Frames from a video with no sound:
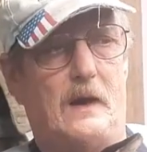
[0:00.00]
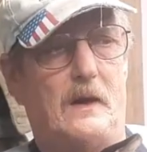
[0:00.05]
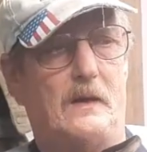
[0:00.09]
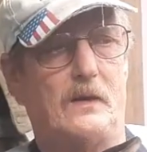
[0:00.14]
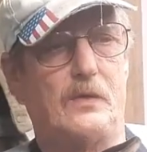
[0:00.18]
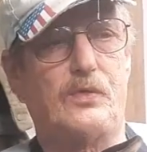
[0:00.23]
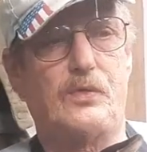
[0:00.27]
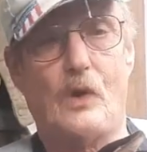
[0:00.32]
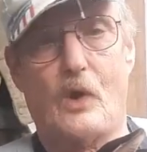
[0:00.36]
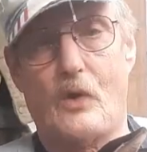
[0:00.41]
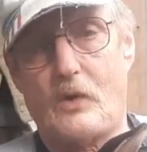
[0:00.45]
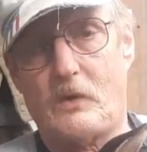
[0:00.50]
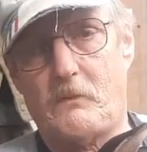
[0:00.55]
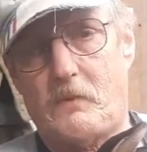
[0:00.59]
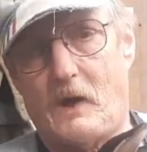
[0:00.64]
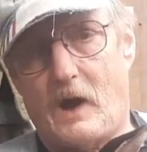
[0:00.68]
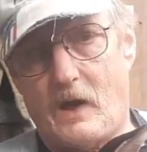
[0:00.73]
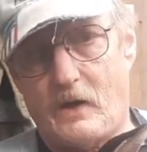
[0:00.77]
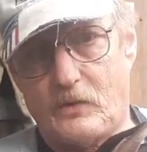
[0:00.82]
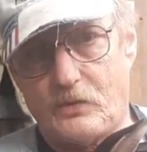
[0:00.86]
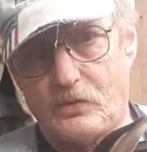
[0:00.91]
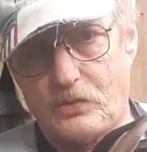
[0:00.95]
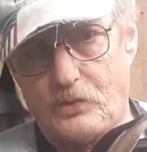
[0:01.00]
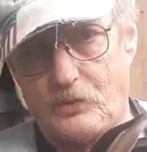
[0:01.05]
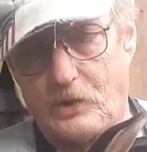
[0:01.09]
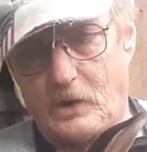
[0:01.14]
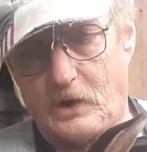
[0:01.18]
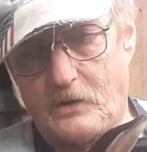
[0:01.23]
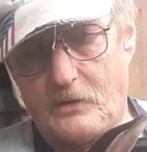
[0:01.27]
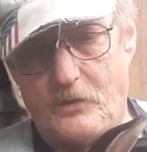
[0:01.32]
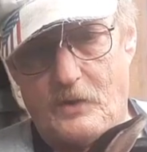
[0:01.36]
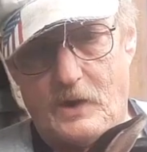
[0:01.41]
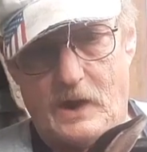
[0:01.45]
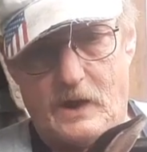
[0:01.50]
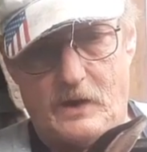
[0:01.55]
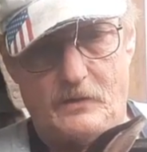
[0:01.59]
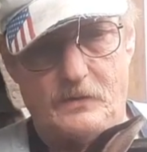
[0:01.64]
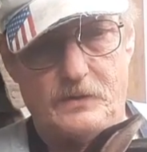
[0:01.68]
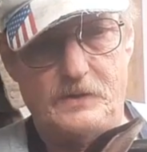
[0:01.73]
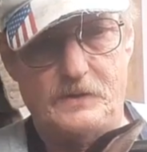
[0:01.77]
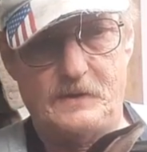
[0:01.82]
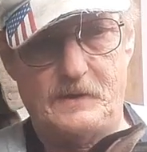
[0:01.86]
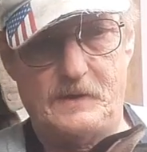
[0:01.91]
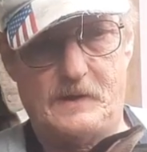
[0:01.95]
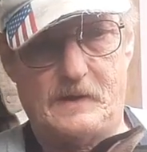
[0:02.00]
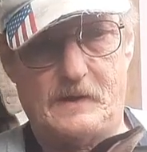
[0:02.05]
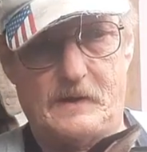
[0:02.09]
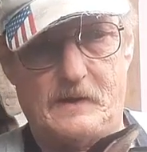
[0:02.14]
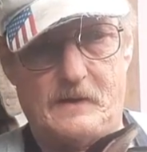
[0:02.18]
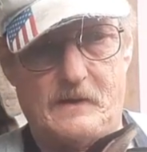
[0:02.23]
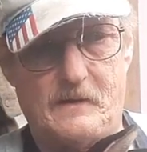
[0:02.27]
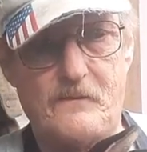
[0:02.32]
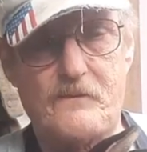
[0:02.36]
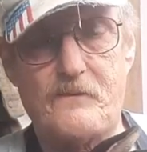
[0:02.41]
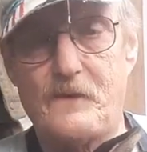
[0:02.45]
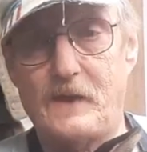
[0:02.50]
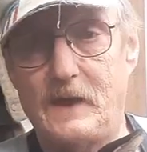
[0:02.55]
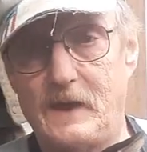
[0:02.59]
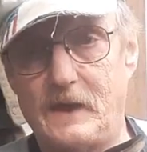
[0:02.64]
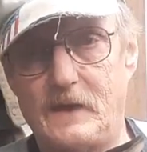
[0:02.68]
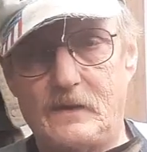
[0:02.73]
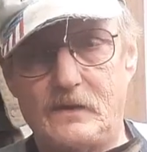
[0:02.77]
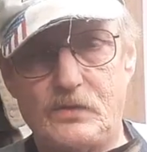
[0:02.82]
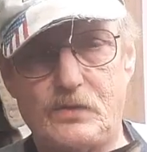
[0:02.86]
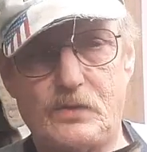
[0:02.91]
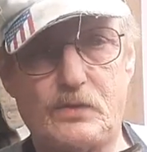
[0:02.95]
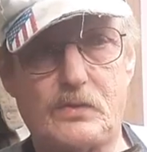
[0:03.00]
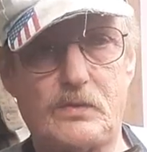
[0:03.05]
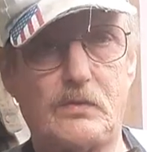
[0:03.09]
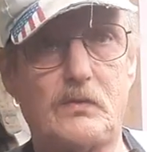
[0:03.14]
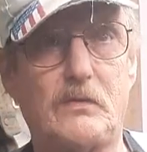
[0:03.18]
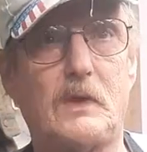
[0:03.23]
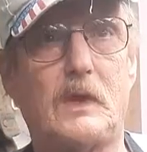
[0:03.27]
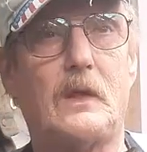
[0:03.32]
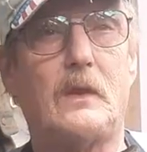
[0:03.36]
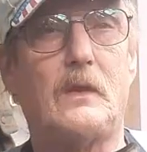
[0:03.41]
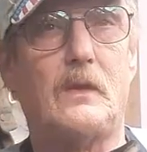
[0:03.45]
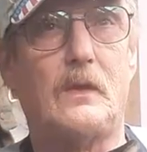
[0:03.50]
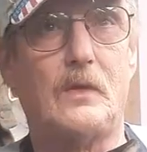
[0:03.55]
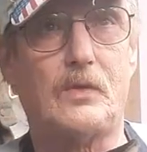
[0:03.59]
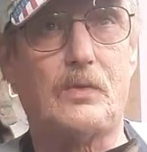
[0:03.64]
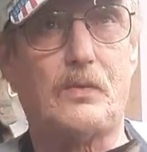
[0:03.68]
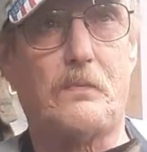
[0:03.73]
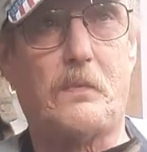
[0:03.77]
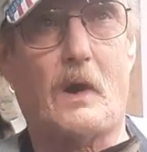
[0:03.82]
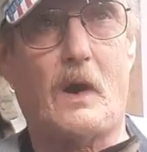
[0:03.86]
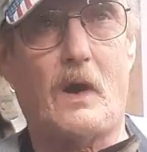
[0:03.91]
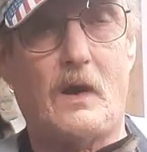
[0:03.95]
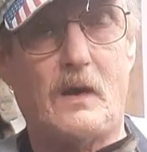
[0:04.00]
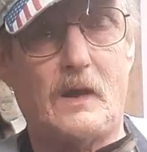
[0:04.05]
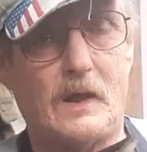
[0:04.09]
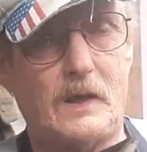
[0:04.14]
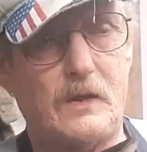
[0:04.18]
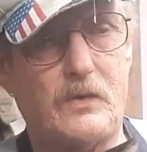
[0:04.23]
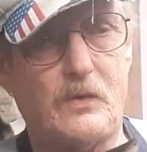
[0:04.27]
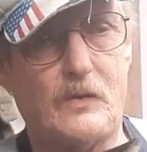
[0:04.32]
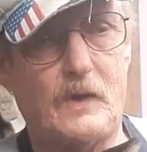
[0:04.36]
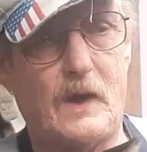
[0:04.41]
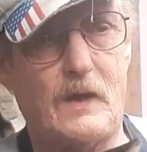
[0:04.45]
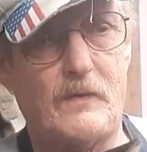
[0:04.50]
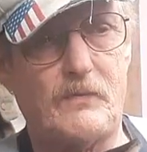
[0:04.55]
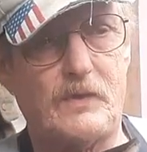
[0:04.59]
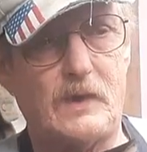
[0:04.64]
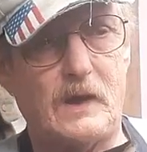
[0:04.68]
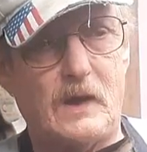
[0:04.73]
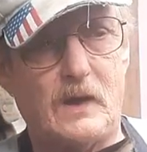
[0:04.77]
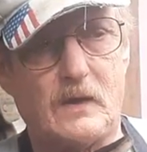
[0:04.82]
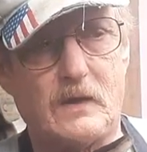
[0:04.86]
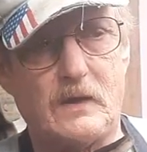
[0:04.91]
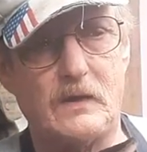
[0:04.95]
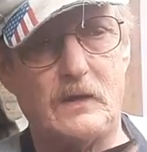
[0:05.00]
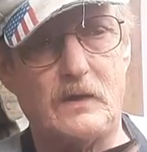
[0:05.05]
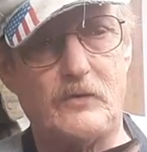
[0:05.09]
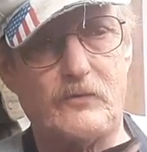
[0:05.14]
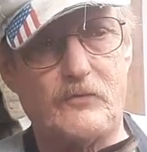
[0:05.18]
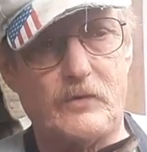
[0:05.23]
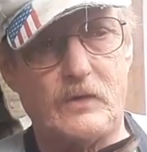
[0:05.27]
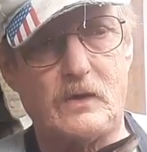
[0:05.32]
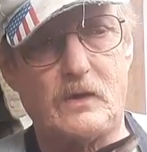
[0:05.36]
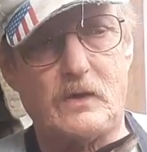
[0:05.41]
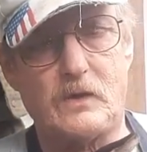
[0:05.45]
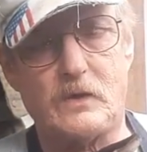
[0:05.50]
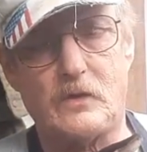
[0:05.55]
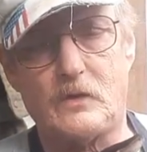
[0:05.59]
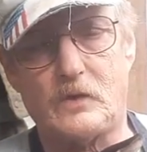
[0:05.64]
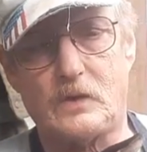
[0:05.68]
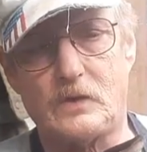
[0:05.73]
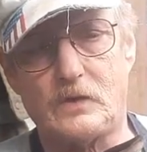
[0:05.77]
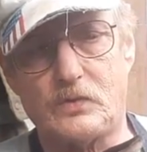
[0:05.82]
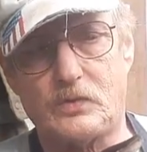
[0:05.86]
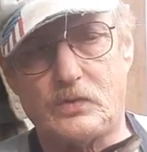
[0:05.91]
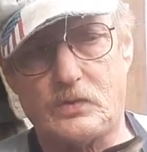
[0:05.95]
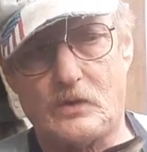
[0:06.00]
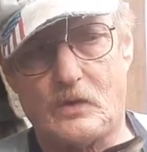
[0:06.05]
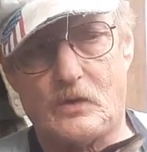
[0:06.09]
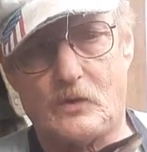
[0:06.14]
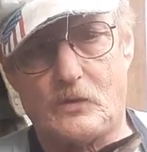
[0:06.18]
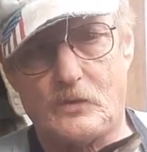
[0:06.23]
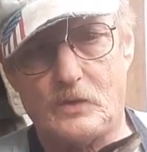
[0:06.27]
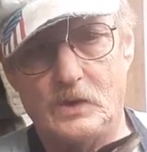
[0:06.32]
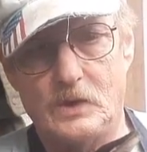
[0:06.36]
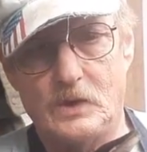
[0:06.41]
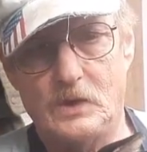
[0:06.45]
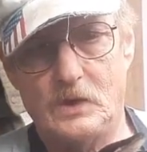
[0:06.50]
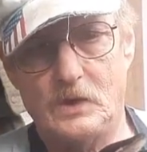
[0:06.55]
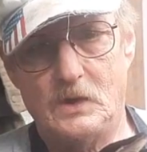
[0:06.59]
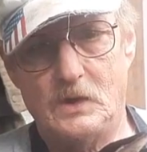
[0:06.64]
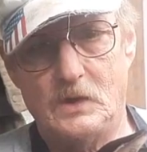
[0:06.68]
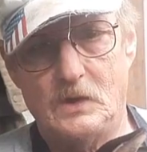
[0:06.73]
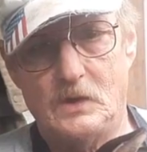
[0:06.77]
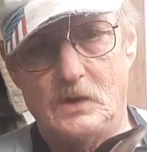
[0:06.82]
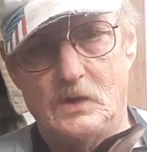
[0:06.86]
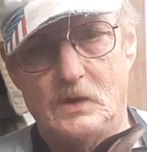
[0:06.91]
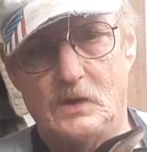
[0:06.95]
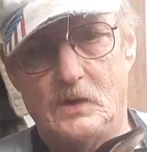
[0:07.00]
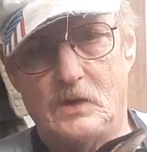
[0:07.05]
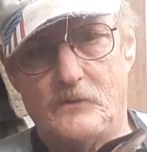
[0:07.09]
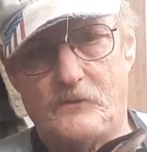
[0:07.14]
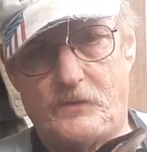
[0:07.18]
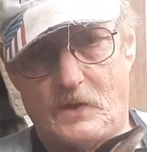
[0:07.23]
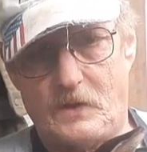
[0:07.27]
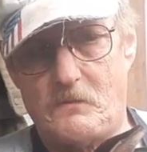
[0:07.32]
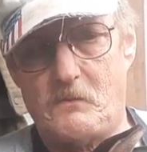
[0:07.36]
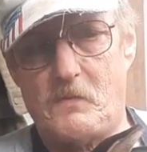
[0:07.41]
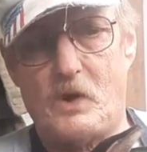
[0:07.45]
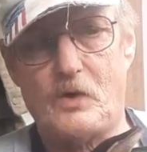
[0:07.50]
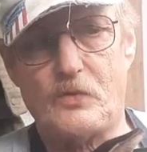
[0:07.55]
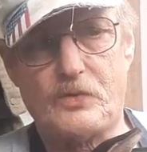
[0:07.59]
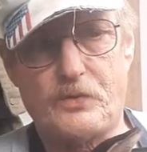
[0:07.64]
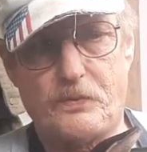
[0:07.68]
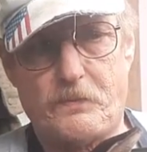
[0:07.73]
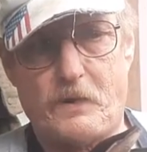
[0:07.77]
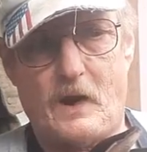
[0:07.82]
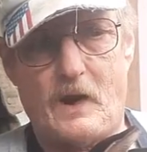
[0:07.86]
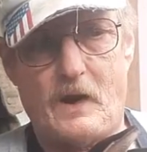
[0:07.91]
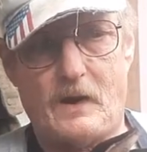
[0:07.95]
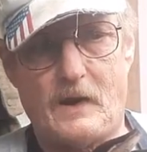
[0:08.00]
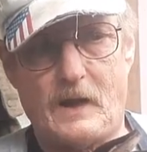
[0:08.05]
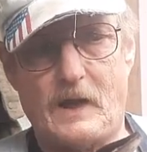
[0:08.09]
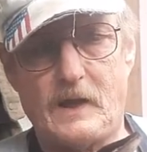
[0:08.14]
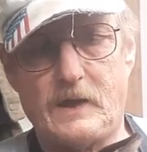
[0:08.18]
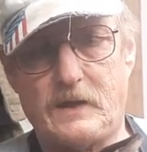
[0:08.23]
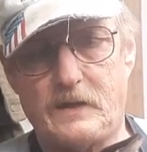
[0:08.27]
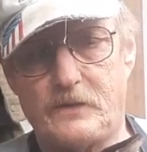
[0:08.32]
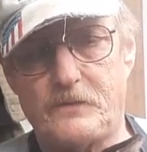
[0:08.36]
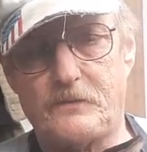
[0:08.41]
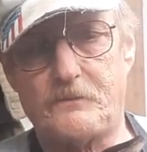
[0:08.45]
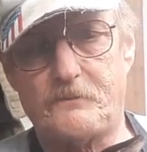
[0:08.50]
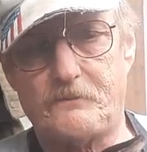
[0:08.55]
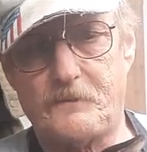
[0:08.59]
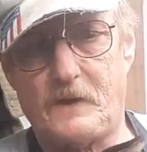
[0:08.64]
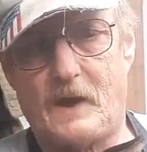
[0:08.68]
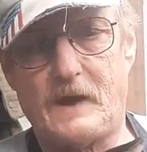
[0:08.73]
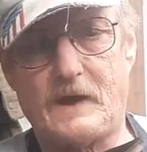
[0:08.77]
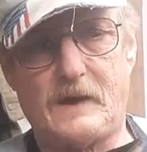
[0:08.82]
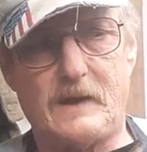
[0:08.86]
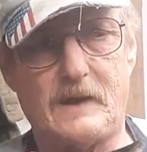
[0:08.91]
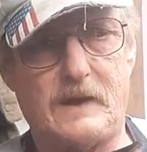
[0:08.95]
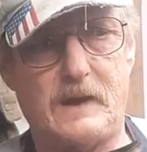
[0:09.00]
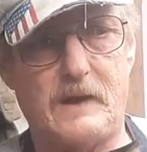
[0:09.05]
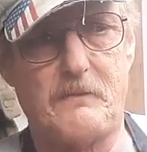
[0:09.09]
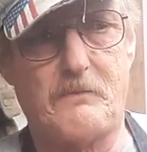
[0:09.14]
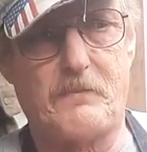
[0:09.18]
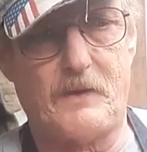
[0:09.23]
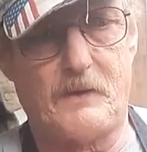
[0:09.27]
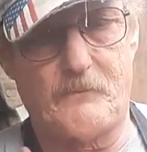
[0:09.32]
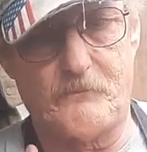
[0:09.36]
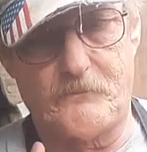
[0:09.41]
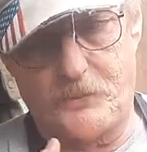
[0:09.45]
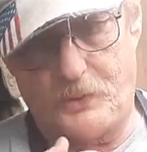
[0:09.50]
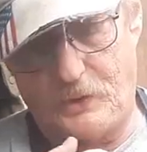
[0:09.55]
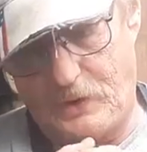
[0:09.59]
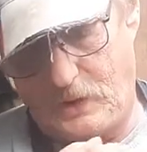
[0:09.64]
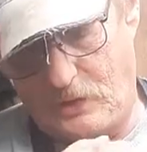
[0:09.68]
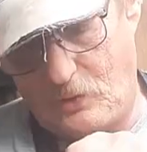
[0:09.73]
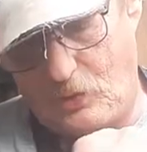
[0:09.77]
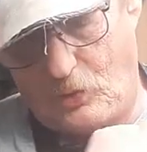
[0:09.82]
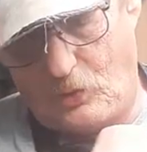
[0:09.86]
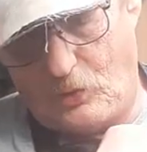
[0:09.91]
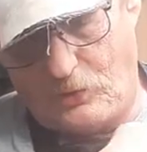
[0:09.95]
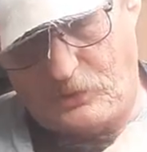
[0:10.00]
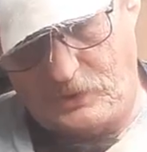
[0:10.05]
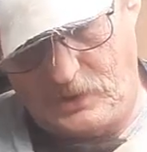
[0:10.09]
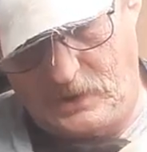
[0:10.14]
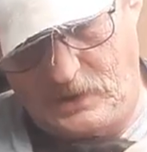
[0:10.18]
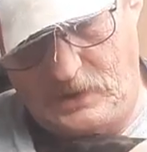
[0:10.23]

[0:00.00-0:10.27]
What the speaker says: Soda bottles work well. Fans, in this barn I do have the air conditioning unit, so for the most part I can keep them pretty cool.